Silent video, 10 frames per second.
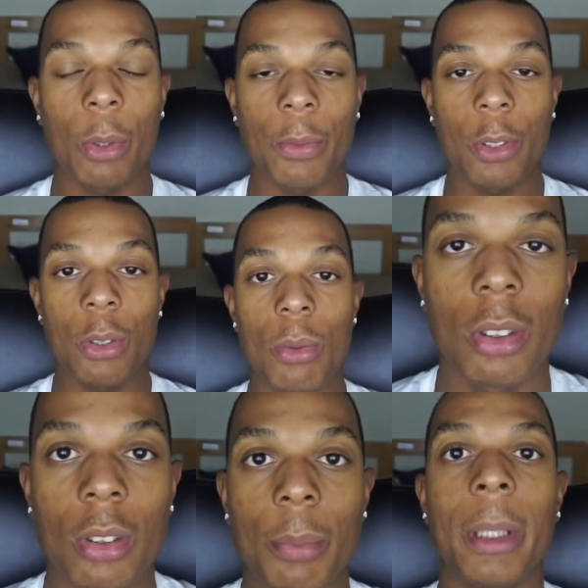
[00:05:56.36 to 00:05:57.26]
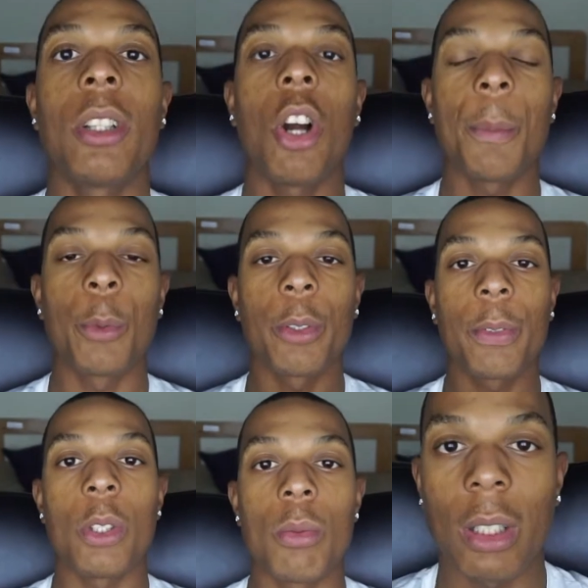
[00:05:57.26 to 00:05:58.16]
for you. Make the Army work
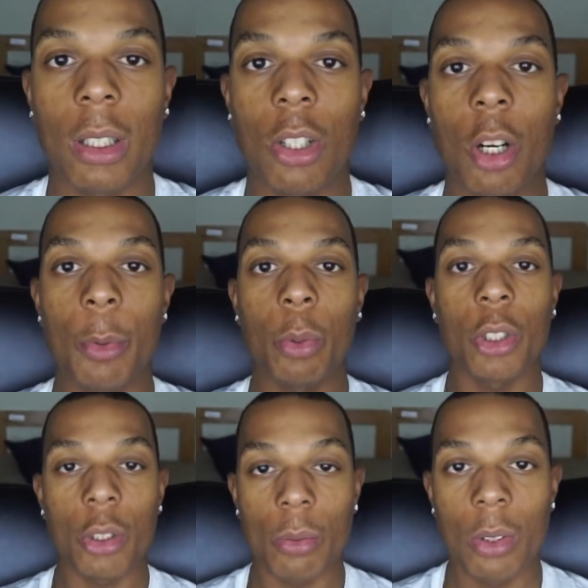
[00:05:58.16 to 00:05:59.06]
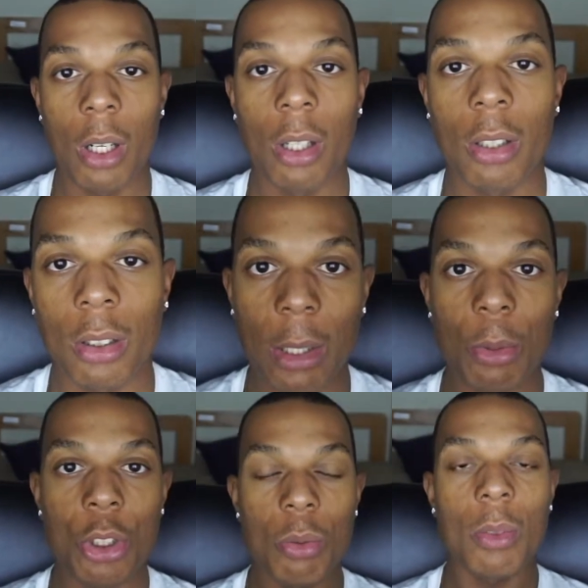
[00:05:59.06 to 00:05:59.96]
for you. Let the Army work you. Get
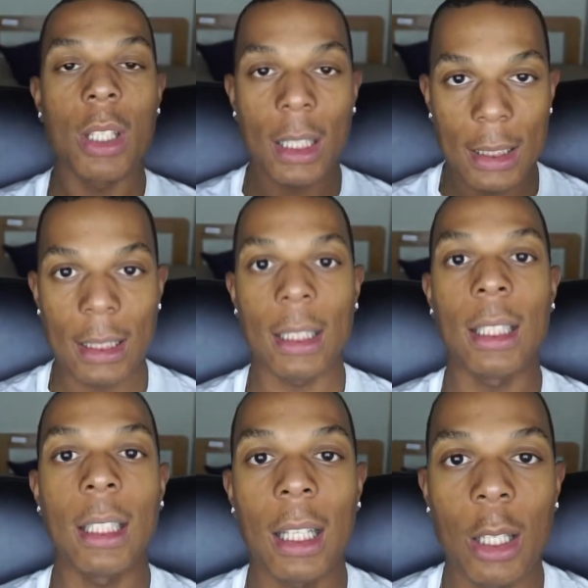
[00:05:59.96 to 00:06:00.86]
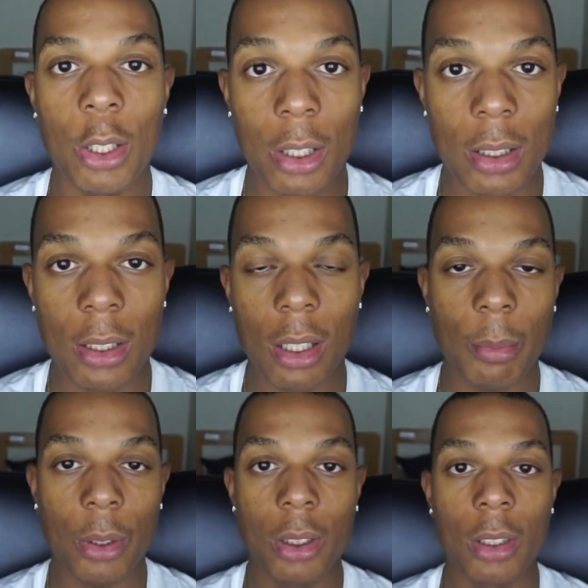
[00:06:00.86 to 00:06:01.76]
what you, because at the end of the day, you're just a
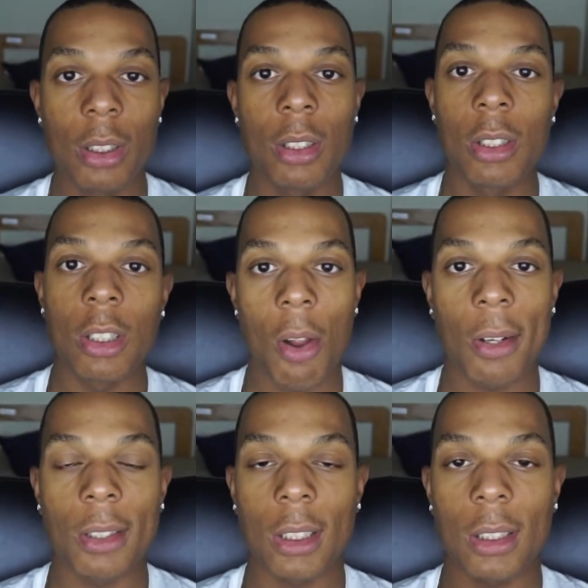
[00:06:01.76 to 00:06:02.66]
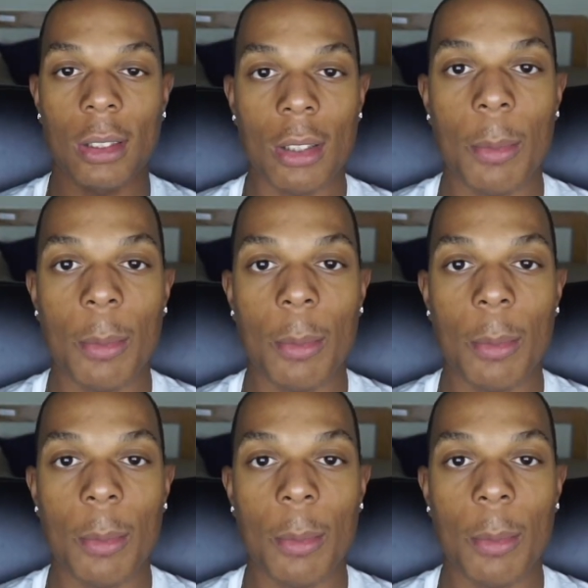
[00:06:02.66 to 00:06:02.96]
number, just a